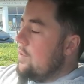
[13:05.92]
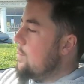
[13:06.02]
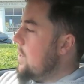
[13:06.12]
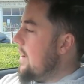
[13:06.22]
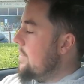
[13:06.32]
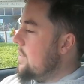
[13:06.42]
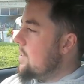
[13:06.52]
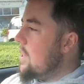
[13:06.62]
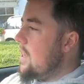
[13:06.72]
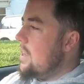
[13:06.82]
We'll have to
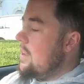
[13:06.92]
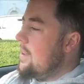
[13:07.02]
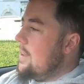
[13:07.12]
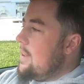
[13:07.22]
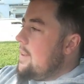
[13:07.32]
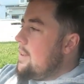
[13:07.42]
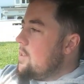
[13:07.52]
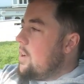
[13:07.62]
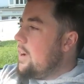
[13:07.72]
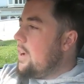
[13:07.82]
see.
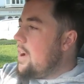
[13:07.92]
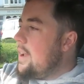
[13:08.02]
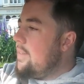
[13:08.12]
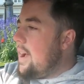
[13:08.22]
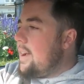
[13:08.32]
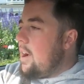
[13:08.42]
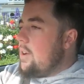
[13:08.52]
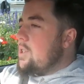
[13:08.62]
So I'm going to go and give that a go.